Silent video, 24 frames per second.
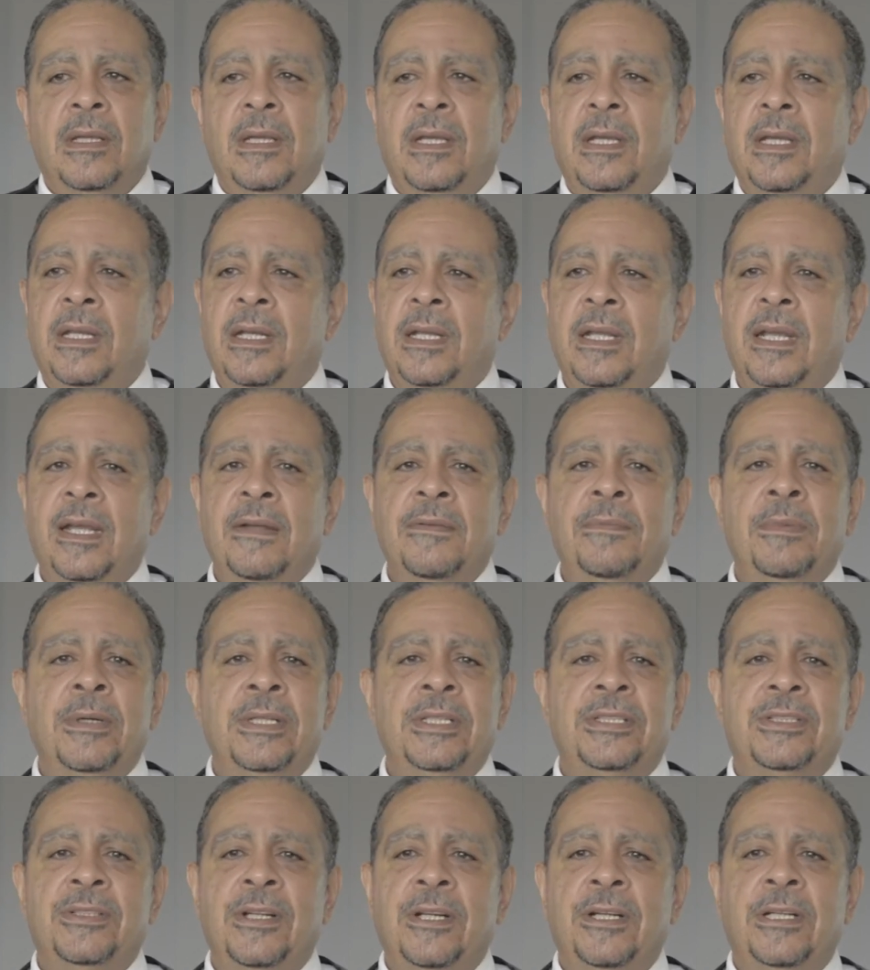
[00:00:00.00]
And
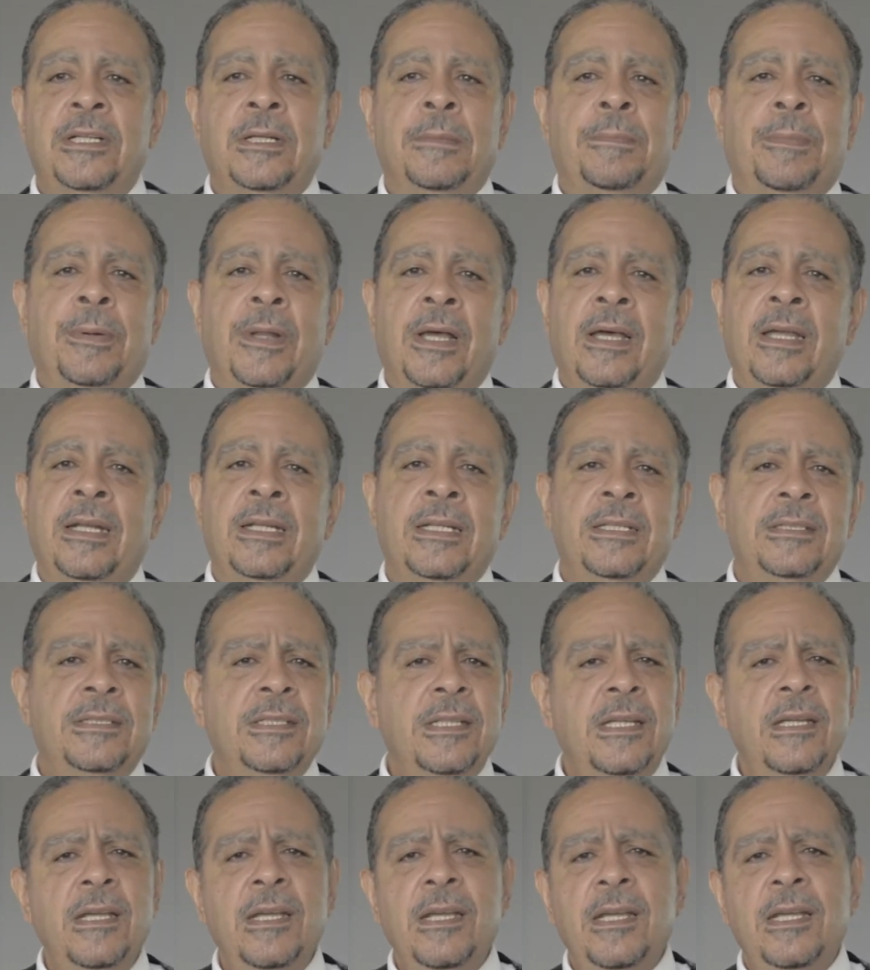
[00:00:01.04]
everybody started applauding and
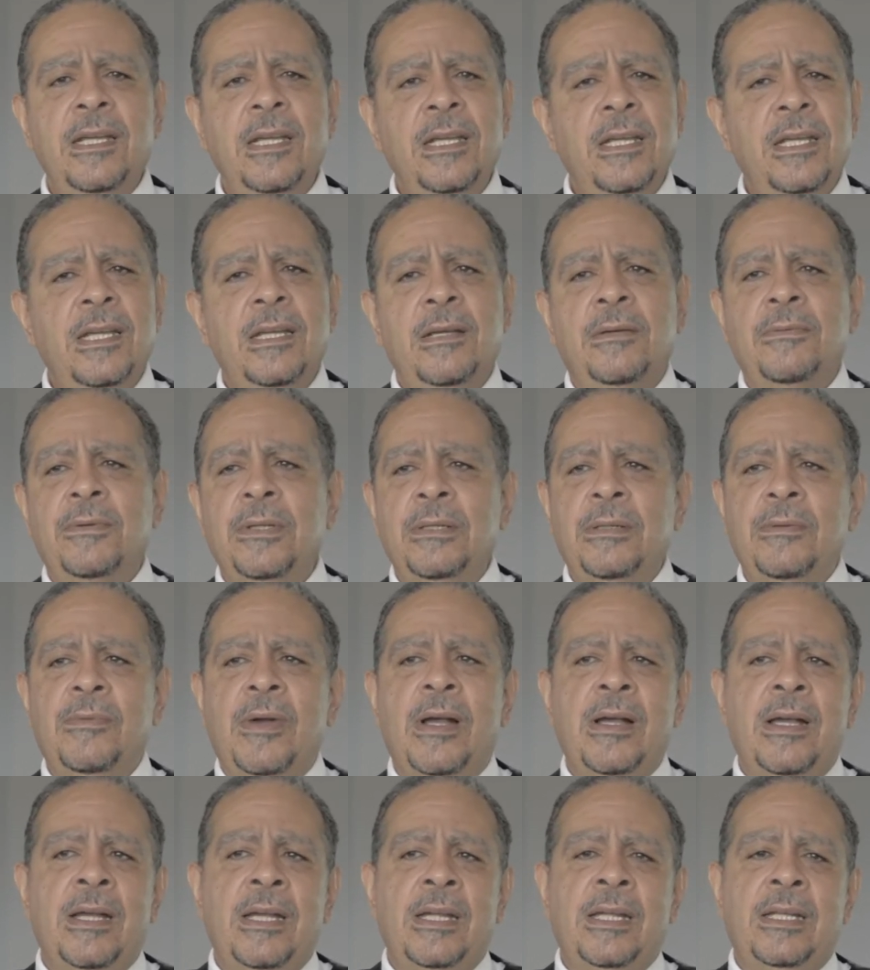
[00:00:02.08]
said, "Hey, we
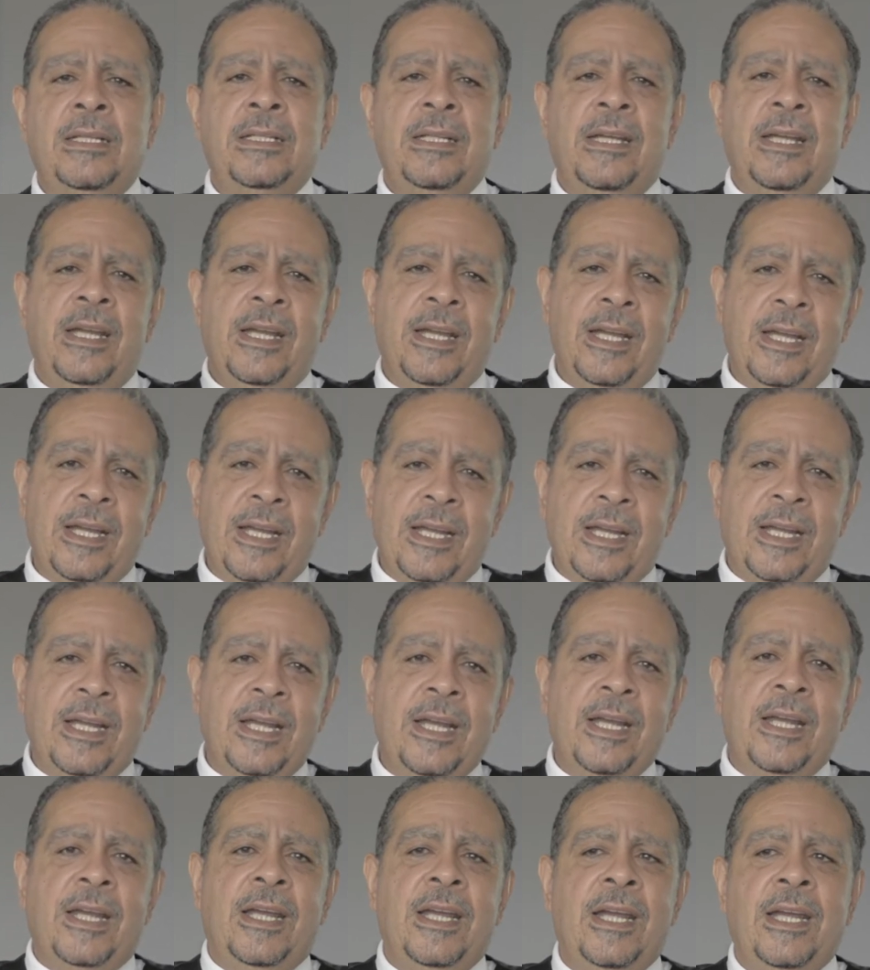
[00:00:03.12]
won,
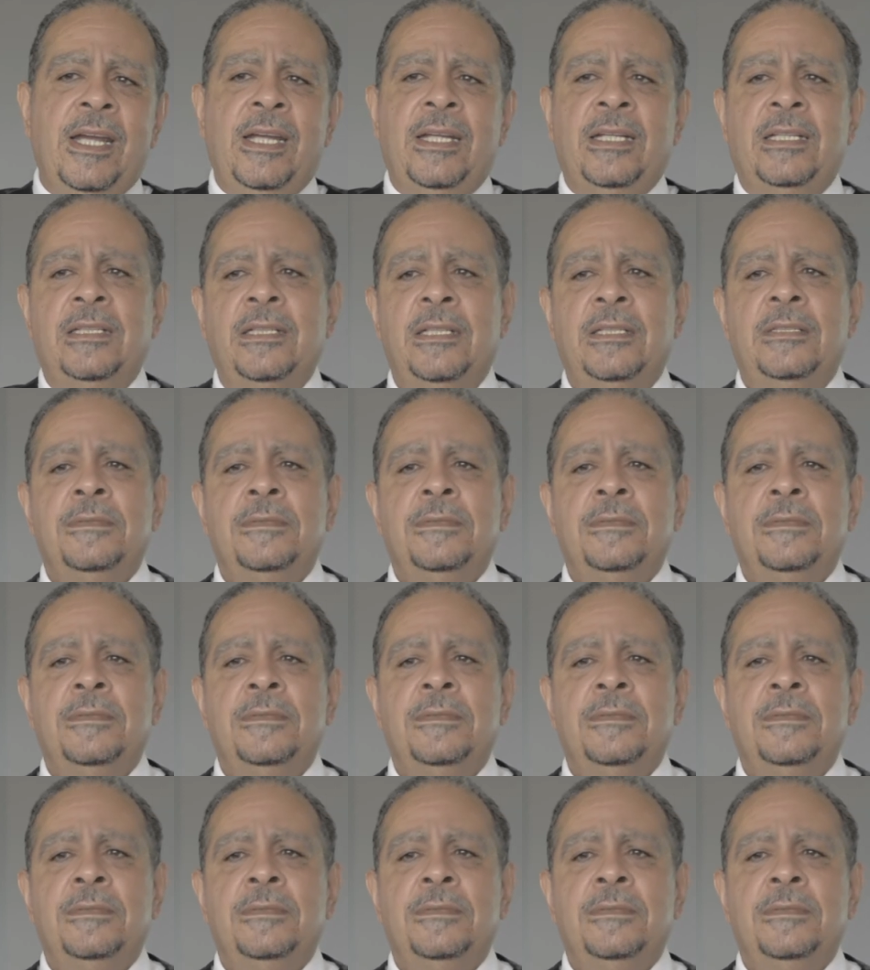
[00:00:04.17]
yay!"